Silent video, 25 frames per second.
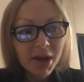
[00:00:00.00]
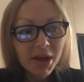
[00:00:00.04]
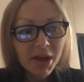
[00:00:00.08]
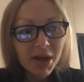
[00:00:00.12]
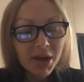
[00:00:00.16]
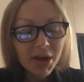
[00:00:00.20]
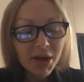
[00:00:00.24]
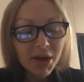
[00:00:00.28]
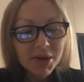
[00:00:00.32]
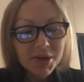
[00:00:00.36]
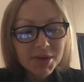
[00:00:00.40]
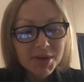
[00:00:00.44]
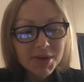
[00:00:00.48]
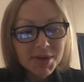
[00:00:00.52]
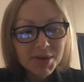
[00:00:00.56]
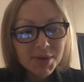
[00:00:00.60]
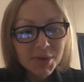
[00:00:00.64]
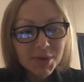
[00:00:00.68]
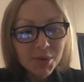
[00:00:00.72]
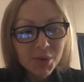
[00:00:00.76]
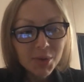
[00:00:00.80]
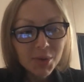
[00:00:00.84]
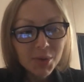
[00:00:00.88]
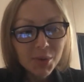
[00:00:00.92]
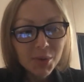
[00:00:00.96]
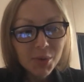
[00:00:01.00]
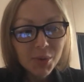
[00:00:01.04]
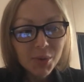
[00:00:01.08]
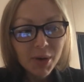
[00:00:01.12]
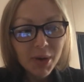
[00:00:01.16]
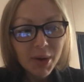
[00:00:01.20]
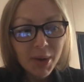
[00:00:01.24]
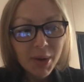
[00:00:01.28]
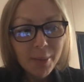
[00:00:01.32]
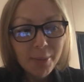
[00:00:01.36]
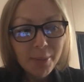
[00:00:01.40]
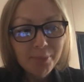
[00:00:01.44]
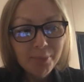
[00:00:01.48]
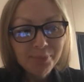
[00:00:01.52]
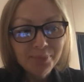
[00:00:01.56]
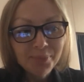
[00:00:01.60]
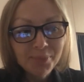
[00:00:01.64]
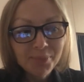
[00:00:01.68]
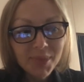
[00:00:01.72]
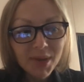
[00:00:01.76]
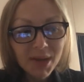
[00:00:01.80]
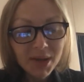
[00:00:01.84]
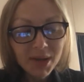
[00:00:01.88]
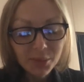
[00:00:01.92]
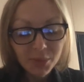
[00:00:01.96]
Uh, so um,
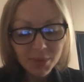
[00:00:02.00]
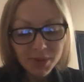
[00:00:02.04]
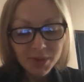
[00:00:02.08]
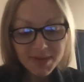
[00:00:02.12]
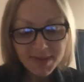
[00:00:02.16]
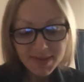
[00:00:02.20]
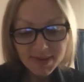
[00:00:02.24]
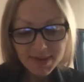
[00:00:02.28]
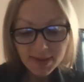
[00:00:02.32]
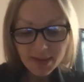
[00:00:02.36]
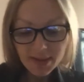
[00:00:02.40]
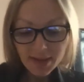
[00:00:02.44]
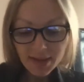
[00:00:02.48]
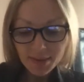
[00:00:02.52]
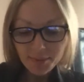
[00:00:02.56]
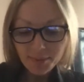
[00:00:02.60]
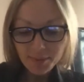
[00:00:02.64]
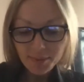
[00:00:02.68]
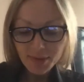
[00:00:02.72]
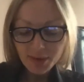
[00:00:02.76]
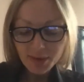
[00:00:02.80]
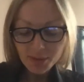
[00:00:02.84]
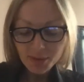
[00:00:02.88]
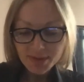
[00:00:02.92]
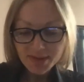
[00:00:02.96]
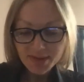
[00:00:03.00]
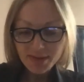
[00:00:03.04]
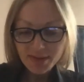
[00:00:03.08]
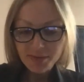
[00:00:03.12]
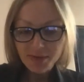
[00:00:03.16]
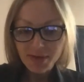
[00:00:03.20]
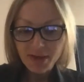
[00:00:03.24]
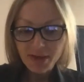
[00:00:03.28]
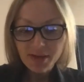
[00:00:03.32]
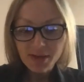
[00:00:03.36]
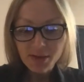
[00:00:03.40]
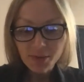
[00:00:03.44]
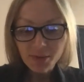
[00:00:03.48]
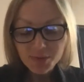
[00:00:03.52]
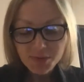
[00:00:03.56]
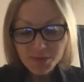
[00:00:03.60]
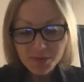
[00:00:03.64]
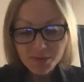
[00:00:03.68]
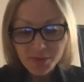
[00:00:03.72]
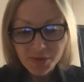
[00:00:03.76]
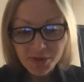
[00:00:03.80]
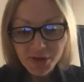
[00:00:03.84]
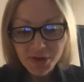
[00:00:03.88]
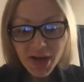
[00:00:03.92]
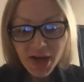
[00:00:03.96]
that was um, that was definitely also
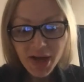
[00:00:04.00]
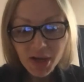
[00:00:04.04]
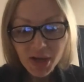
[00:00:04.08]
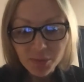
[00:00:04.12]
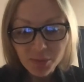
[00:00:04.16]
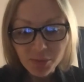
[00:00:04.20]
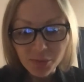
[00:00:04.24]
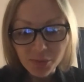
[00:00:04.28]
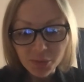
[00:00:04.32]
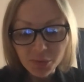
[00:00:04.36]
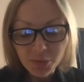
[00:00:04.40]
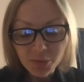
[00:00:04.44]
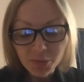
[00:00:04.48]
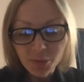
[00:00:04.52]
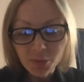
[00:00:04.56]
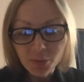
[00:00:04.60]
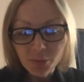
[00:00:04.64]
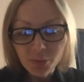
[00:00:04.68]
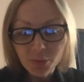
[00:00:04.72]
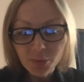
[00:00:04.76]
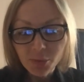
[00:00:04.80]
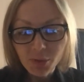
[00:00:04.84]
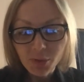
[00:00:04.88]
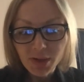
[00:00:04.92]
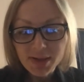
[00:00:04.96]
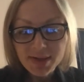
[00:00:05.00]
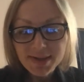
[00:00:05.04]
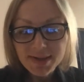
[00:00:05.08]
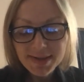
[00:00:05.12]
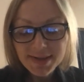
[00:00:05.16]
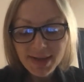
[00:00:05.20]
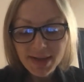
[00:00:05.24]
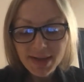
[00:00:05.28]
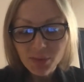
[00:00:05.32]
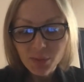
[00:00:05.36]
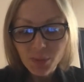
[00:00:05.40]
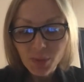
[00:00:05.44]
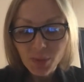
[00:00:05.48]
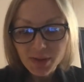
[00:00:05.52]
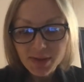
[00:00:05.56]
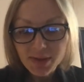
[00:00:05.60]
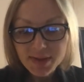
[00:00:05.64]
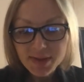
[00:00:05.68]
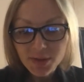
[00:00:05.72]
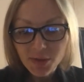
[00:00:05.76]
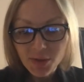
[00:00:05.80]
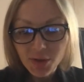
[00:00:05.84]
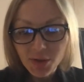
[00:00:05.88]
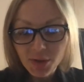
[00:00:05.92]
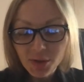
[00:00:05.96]
very helpful to to understand what is
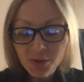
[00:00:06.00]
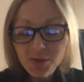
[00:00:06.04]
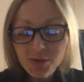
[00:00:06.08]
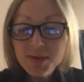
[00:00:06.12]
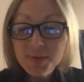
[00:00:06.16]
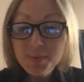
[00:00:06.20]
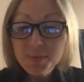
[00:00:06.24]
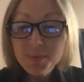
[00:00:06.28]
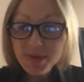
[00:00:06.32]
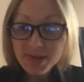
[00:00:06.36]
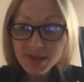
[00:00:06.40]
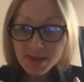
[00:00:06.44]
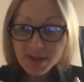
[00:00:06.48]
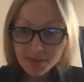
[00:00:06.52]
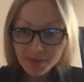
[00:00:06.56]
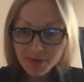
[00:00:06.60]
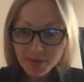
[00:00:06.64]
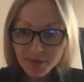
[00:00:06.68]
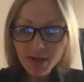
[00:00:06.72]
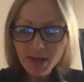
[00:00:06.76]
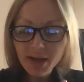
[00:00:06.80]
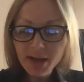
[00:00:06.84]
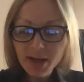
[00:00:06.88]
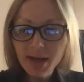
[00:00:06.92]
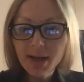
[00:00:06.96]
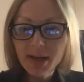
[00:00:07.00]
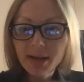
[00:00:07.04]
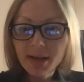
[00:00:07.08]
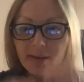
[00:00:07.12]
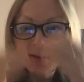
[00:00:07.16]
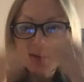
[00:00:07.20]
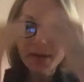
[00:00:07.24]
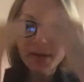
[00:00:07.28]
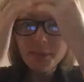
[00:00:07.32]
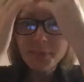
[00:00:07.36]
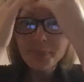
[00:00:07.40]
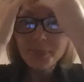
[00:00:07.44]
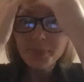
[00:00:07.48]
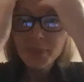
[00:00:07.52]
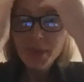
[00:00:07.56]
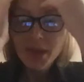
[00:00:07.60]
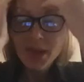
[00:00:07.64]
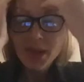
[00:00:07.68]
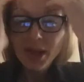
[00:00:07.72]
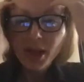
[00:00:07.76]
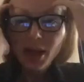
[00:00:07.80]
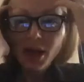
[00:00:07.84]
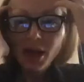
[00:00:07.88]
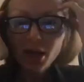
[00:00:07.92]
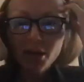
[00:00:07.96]
going on specifically in the
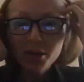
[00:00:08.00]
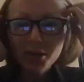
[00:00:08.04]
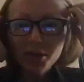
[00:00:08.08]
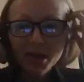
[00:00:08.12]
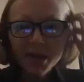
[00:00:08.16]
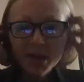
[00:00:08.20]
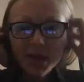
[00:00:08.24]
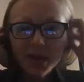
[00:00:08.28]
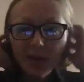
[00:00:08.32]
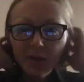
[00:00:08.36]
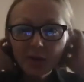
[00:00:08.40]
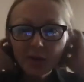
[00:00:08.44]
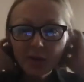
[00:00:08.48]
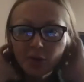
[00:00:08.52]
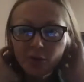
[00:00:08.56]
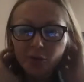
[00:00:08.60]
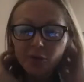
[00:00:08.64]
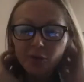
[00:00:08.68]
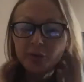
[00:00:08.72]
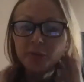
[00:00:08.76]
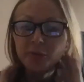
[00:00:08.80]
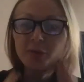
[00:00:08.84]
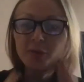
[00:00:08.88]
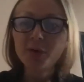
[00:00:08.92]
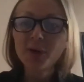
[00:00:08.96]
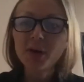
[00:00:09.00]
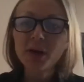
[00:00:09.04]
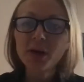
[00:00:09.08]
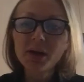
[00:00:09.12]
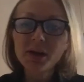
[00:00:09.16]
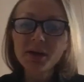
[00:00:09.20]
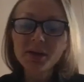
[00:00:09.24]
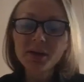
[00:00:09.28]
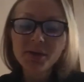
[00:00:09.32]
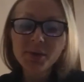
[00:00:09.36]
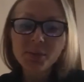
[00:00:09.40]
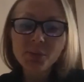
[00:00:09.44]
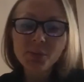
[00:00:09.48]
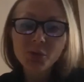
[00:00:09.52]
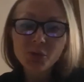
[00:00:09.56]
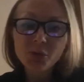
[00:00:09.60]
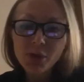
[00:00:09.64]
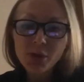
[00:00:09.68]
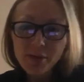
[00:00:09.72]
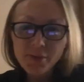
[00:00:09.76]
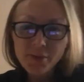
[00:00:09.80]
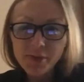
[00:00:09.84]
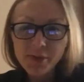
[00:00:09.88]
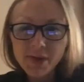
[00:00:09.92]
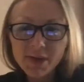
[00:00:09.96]
arena of uh,
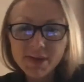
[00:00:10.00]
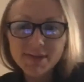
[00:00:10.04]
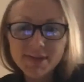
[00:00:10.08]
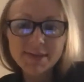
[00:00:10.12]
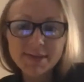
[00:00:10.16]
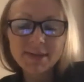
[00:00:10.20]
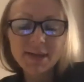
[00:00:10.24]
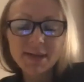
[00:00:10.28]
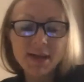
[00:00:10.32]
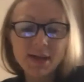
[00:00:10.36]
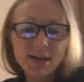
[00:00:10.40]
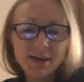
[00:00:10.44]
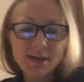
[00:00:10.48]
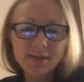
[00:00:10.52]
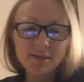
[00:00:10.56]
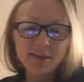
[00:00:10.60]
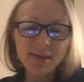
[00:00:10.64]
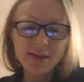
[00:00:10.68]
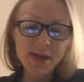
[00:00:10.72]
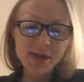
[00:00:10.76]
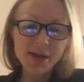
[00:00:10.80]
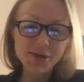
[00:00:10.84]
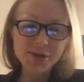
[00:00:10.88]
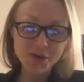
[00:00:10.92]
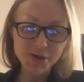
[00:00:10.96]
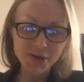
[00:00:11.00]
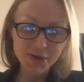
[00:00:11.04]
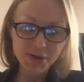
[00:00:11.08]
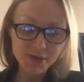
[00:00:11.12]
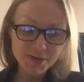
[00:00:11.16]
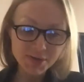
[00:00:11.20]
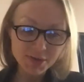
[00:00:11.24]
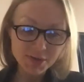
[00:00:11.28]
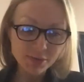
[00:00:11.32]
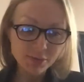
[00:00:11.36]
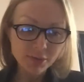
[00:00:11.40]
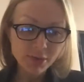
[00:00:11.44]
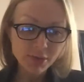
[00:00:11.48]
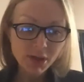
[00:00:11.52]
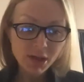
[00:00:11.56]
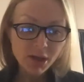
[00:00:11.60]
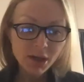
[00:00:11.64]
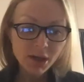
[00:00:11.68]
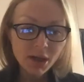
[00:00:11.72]
demographics and aging. So mm.